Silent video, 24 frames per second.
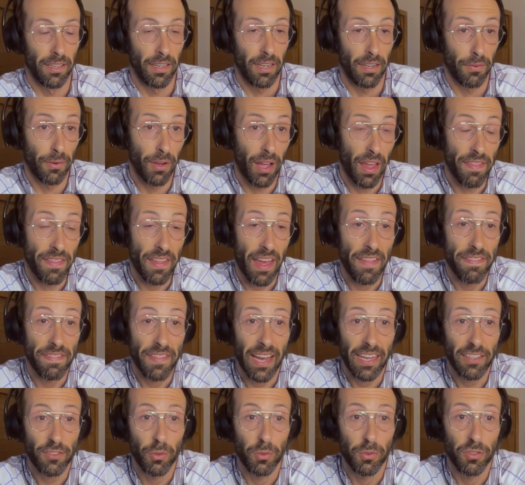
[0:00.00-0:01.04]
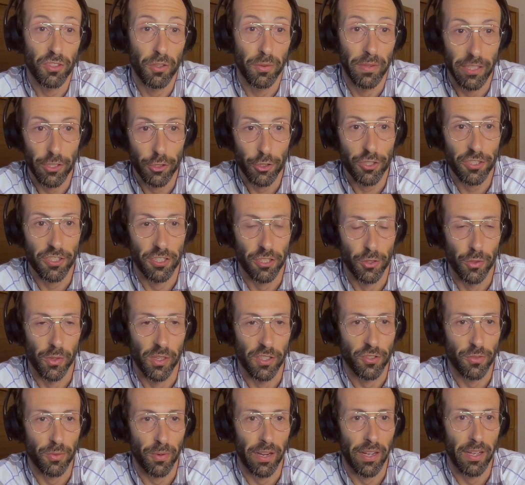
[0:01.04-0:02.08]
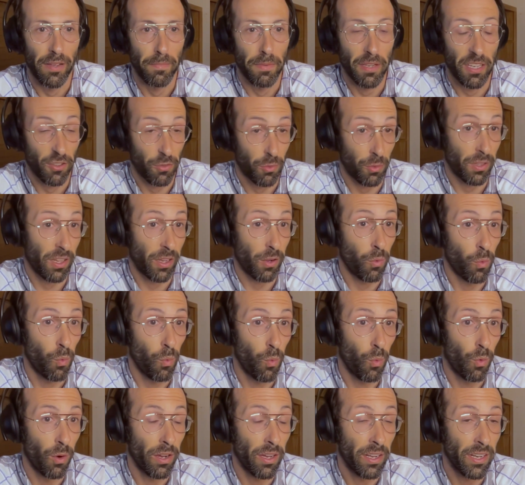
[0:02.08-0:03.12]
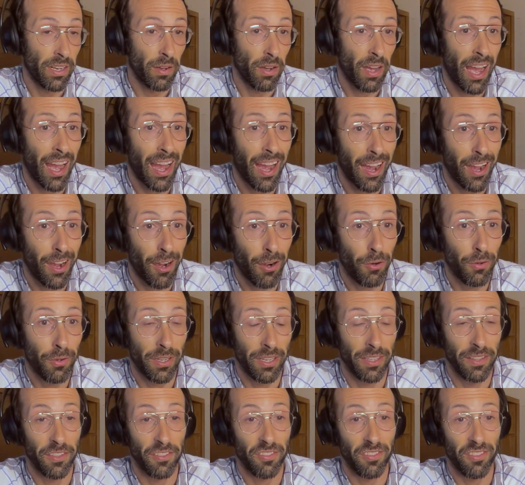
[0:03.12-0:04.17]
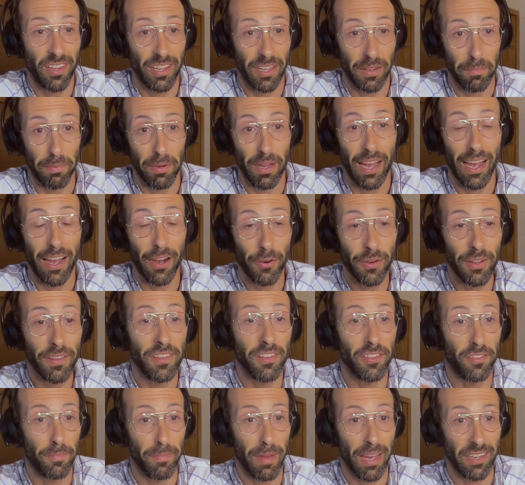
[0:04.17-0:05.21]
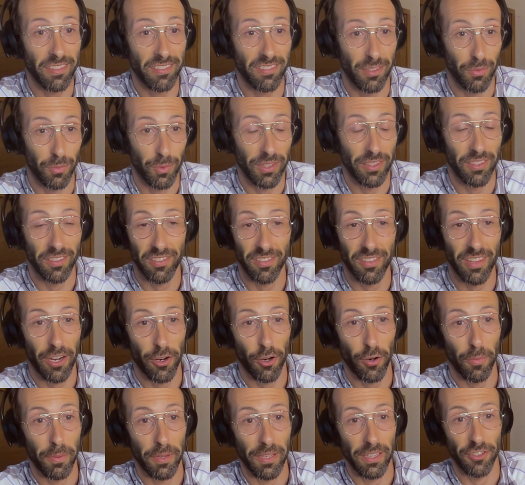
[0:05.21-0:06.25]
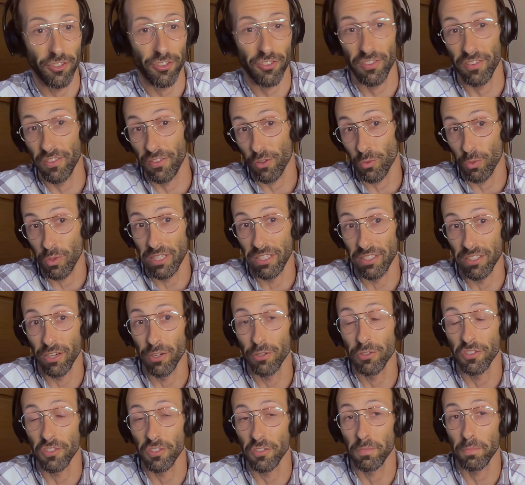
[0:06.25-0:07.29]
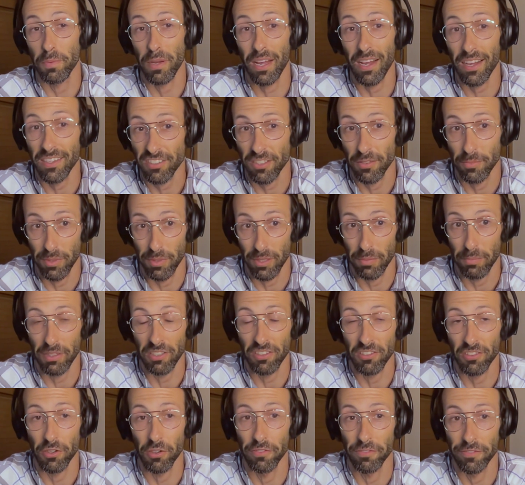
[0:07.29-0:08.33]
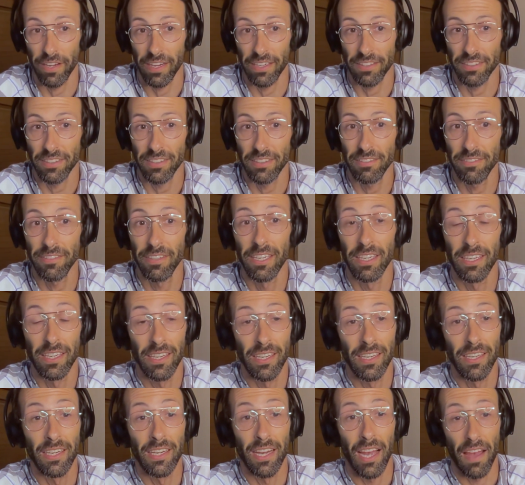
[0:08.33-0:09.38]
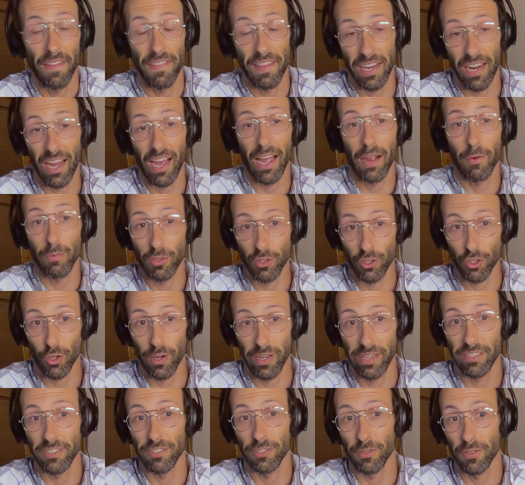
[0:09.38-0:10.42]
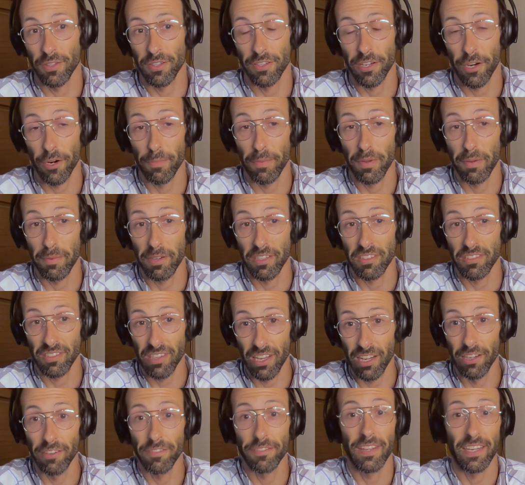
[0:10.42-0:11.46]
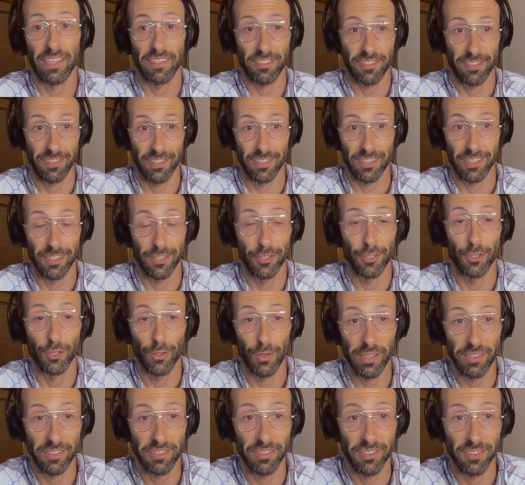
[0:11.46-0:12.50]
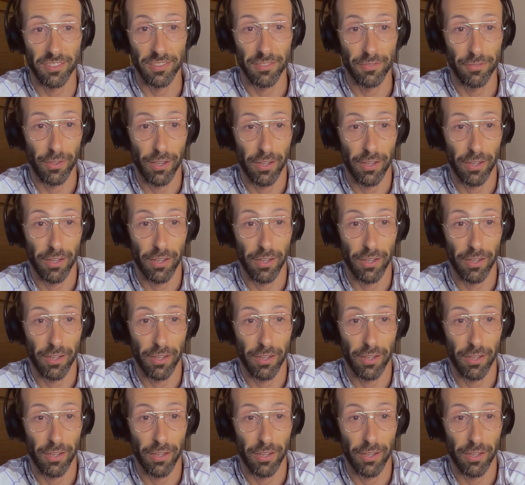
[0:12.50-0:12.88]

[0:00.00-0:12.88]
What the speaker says: Well, and that's what was so interesting to us, right? Because we're like, how can this medicine with this therapy just in 3 doses possibly be so effective? And then I was trained to do the therapy myself, thanks to the good graces of